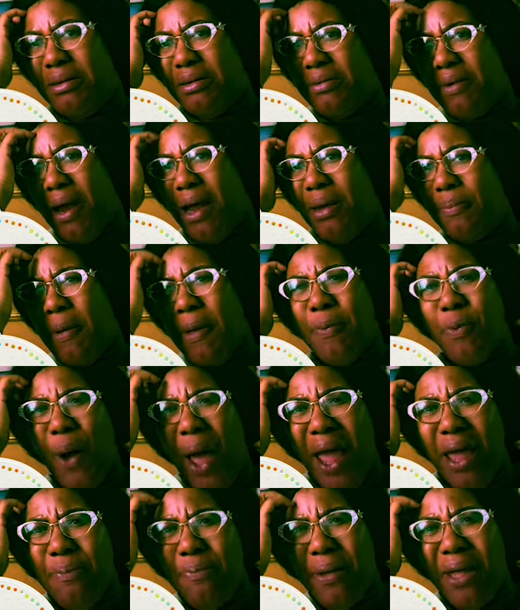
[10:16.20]
right? People
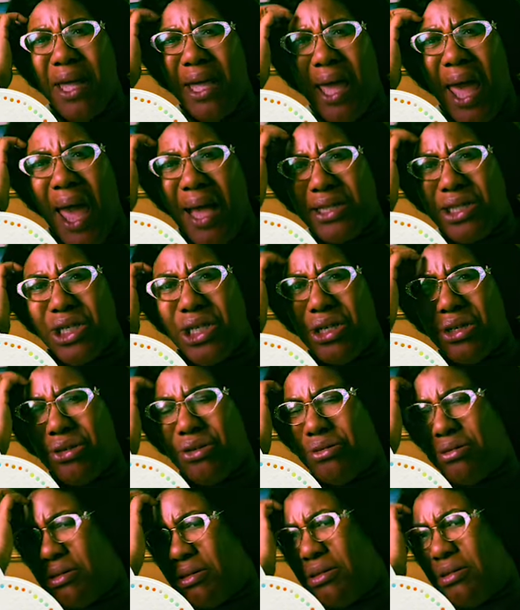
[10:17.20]
hate being
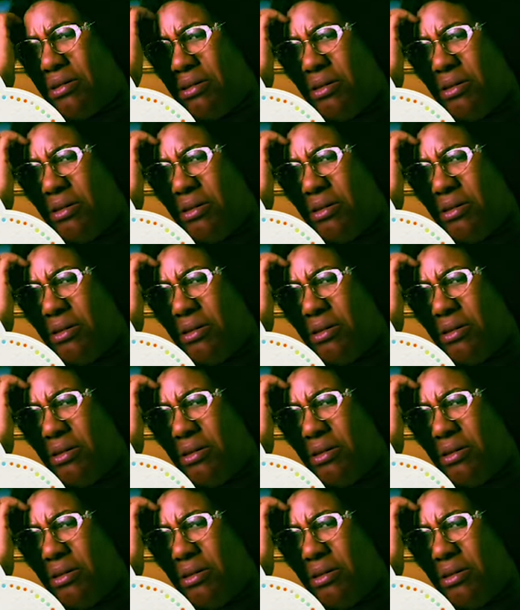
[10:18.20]
cashiers.